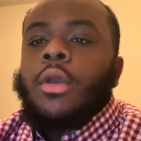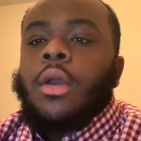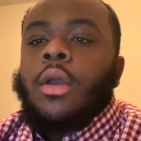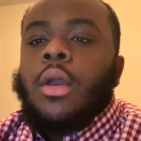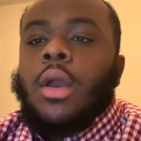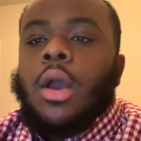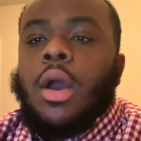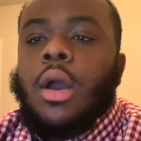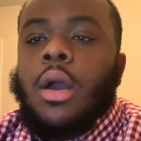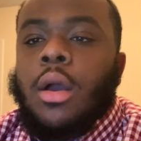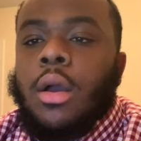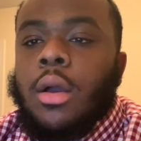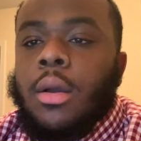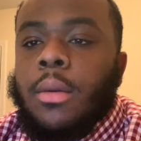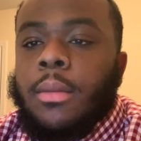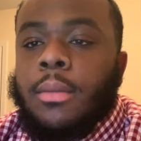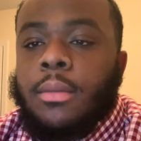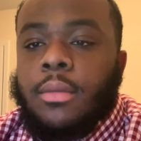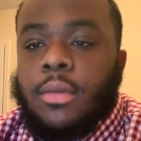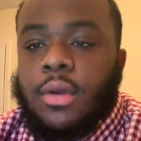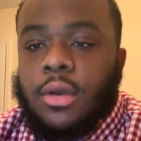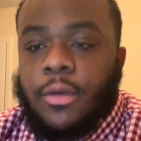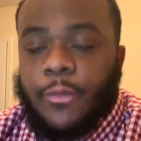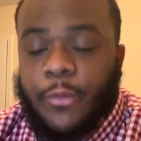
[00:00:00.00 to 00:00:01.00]

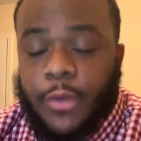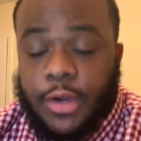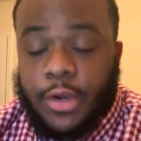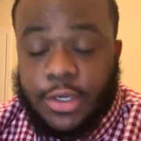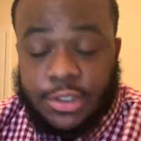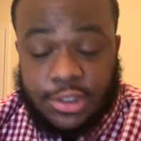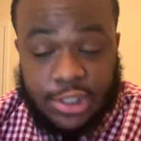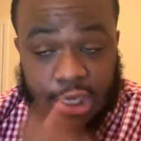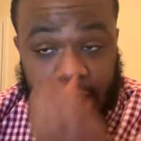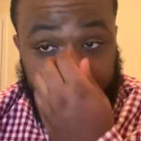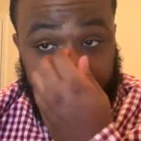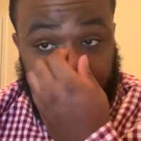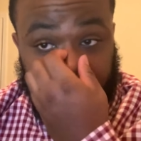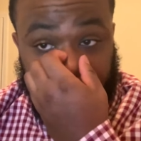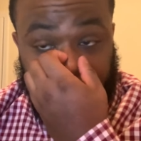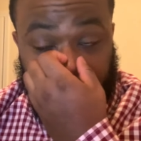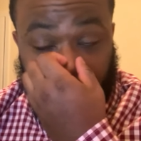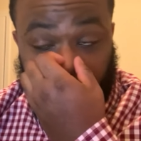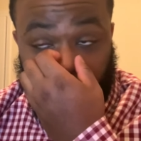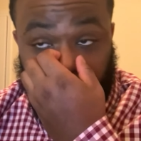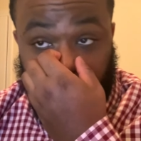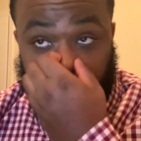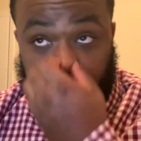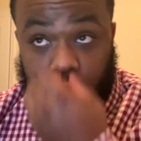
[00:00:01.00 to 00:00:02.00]
The first topic that
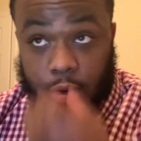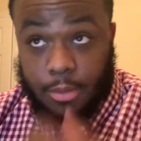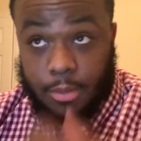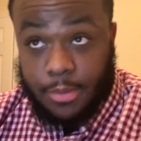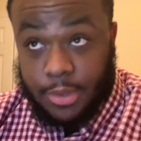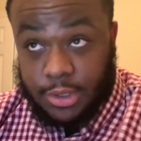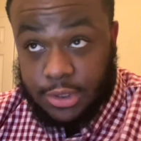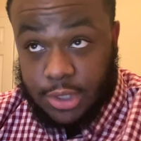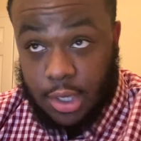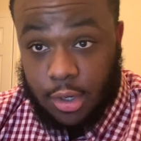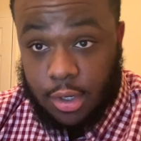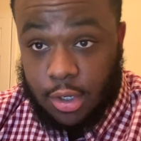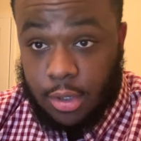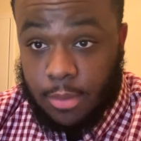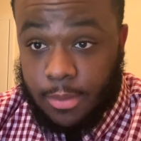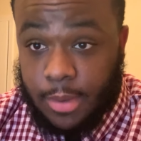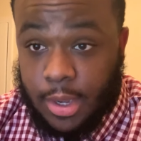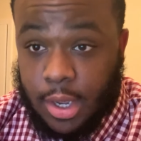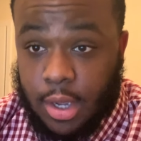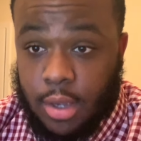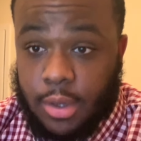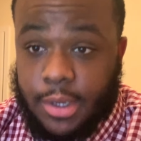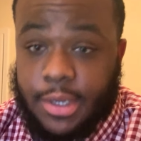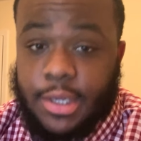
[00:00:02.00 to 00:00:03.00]
we're going to be talking
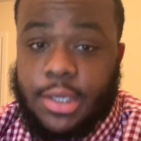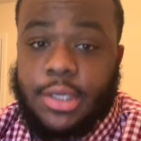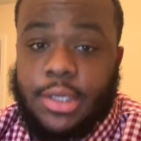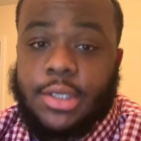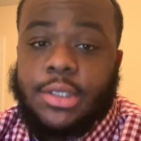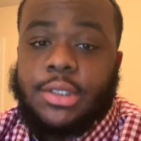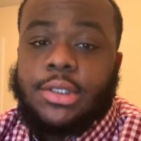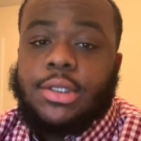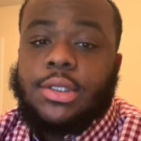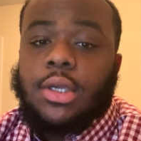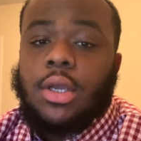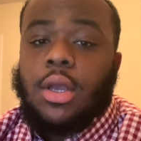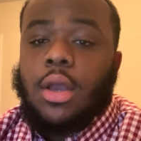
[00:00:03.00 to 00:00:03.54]
about is